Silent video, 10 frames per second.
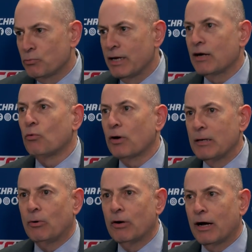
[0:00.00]
We got to
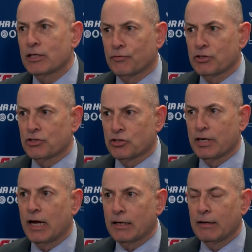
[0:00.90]
worry about us versus
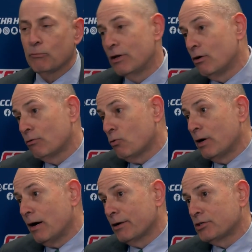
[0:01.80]
Tech, and you know,
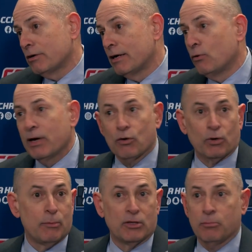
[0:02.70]
quite honestly, right now we got to
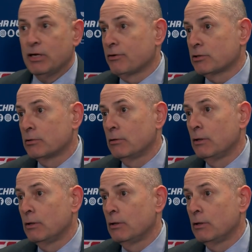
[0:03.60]
worry about the Beavers,